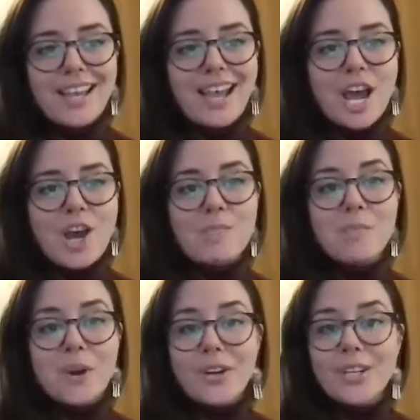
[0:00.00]

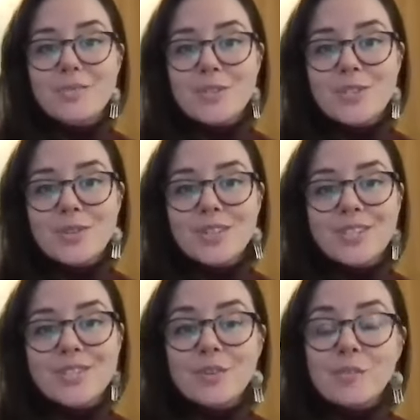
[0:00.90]
Mark has been doing
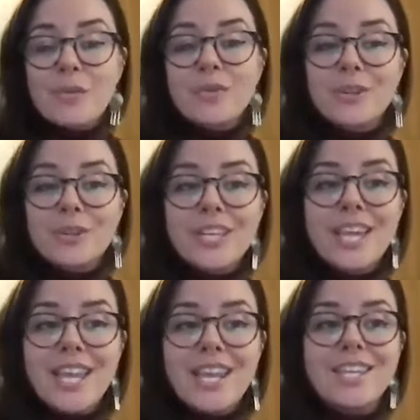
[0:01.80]
this for about
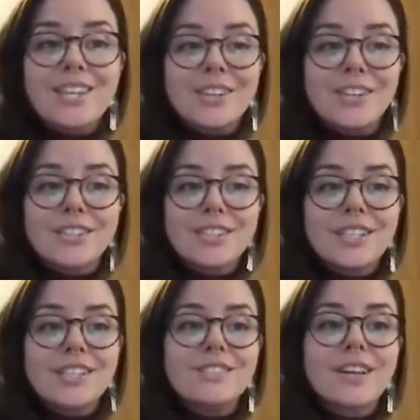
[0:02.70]
38 years, and
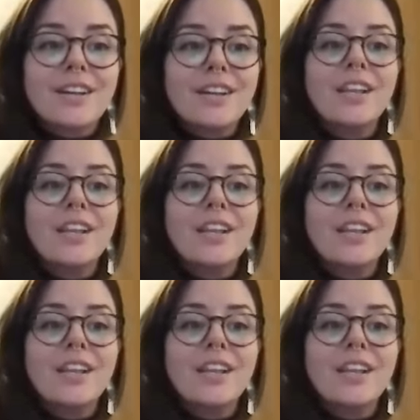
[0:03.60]
he's got